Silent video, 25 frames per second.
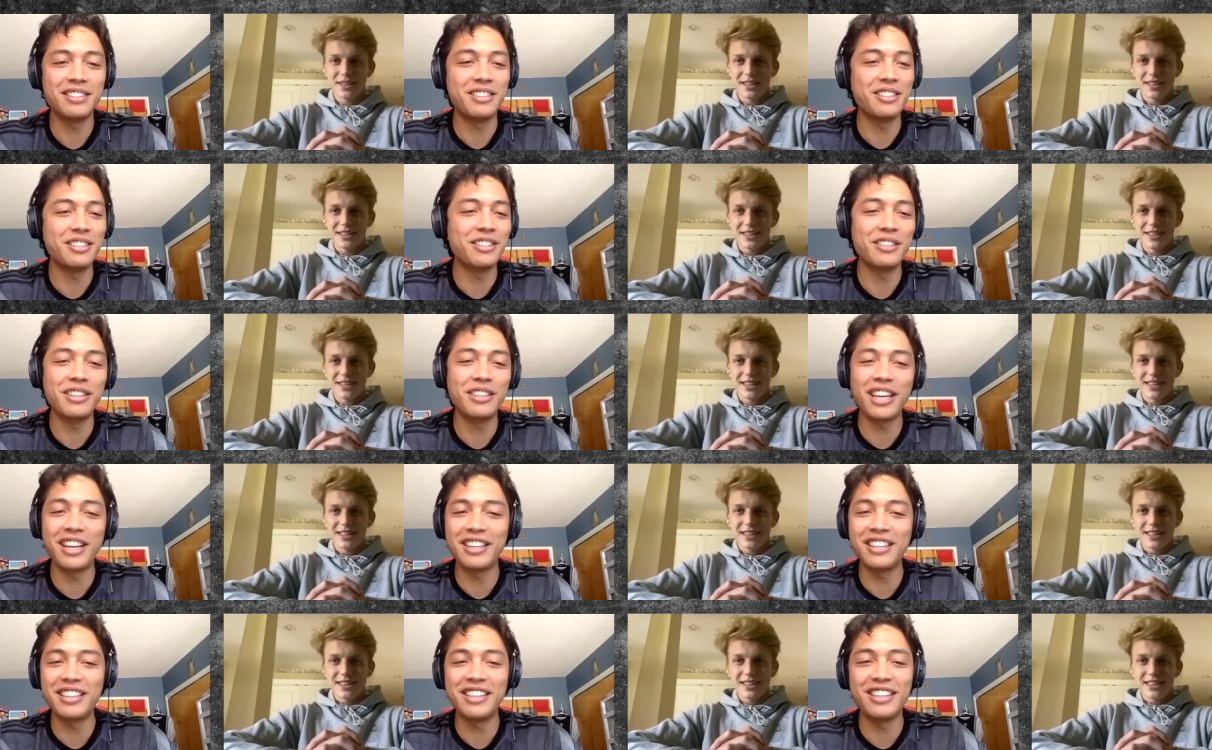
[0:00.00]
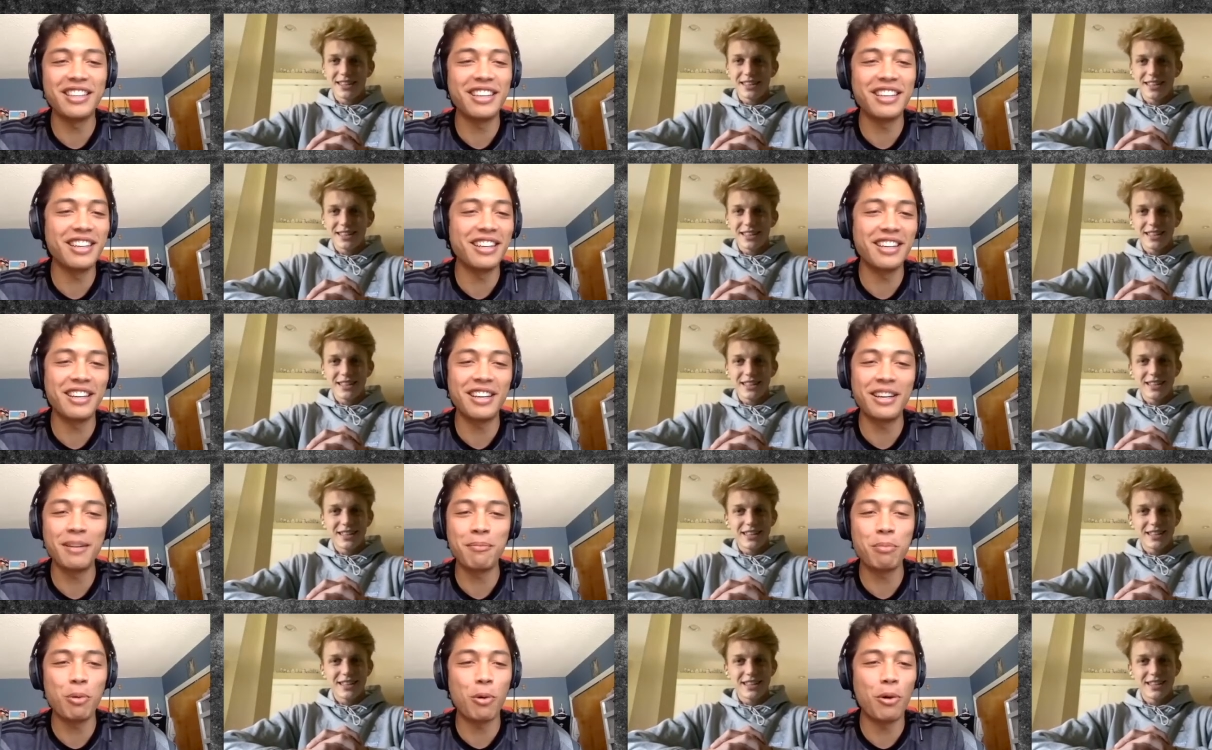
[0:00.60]
Speaker 1: You get any
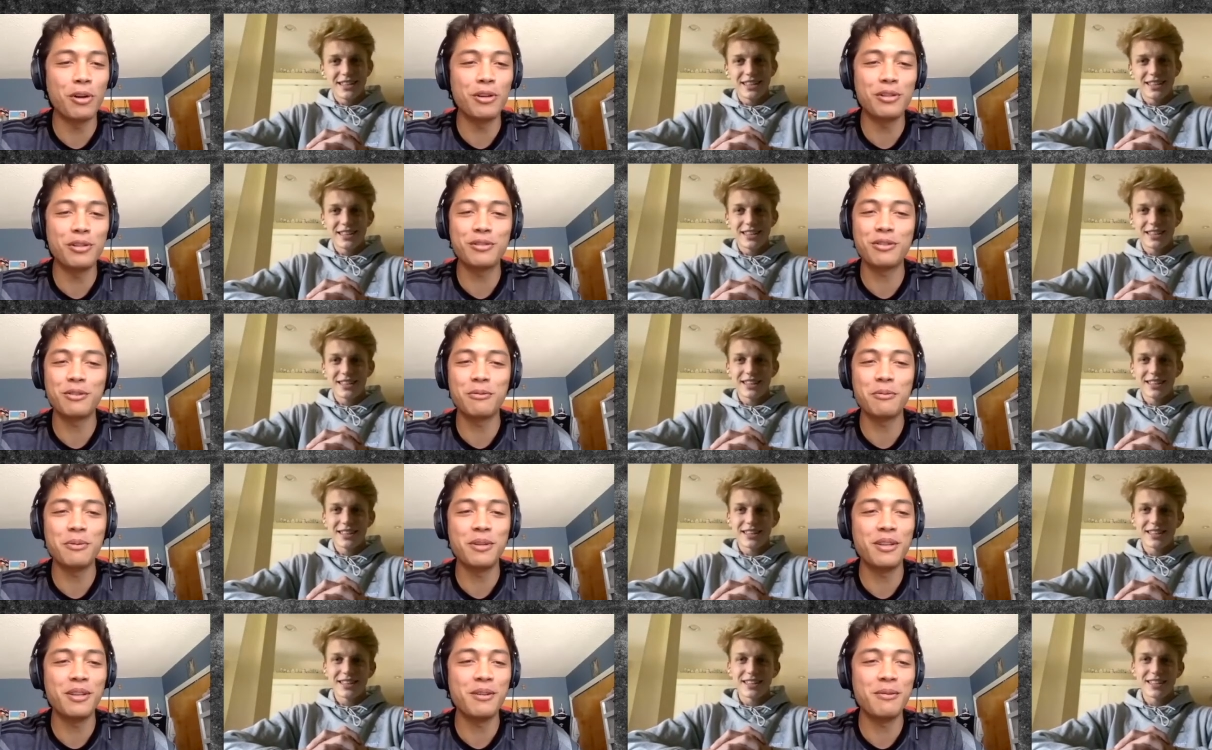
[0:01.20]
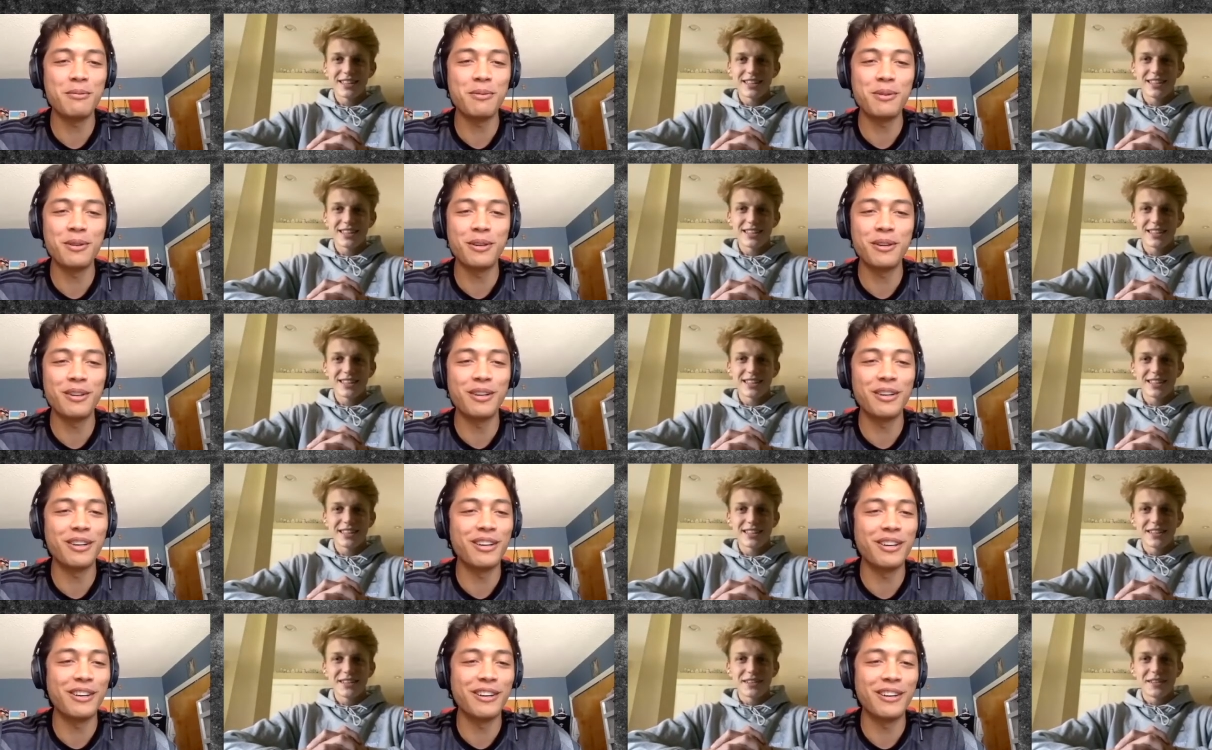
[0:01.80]
uh, pointers from him
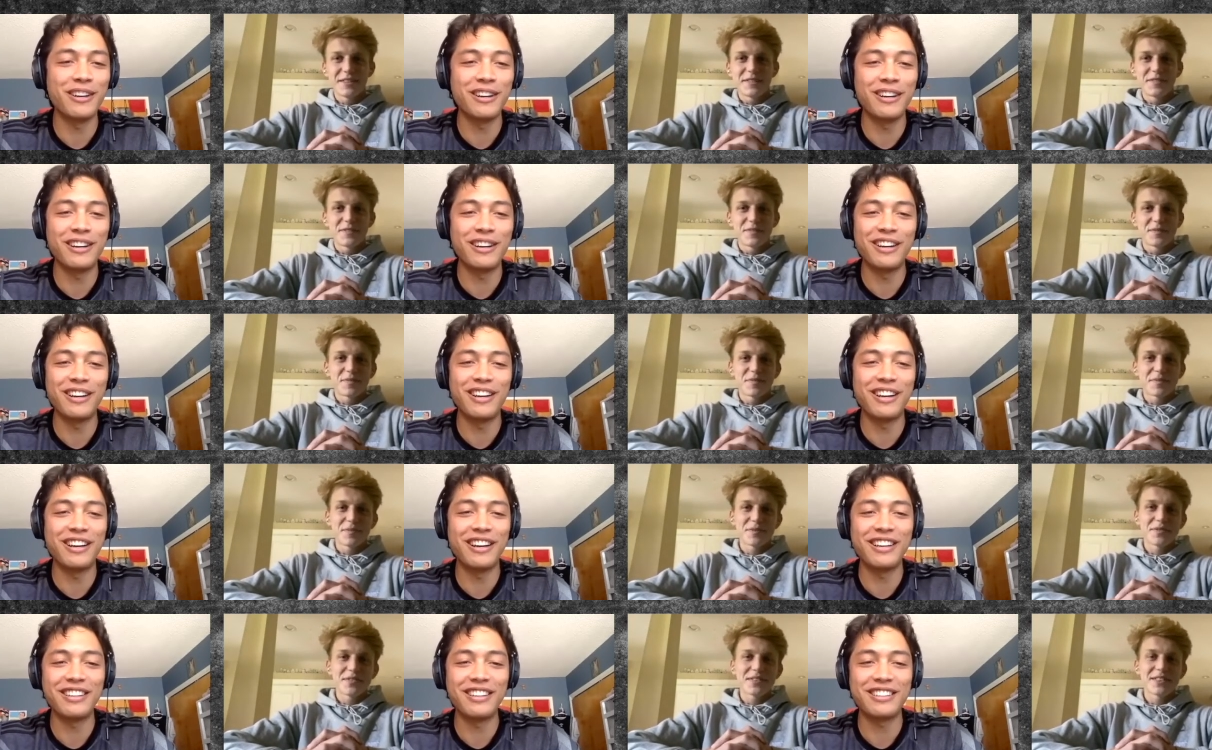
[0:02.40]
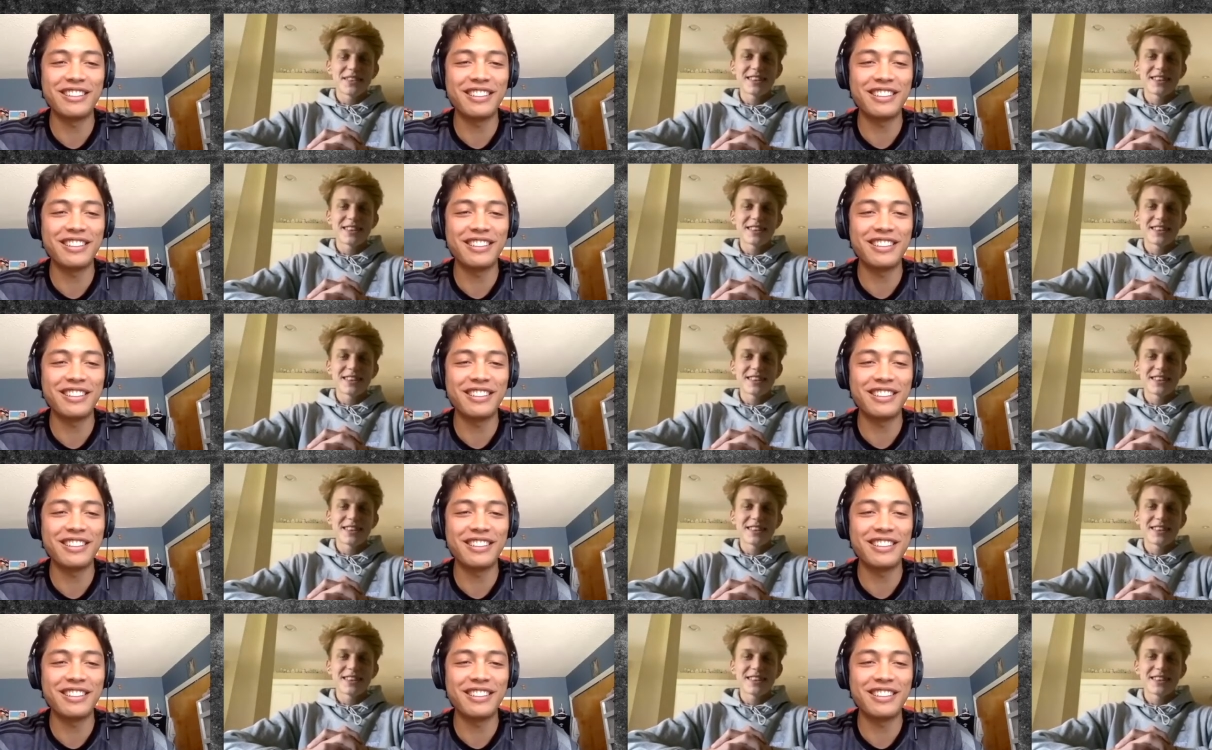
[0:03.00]
or or anything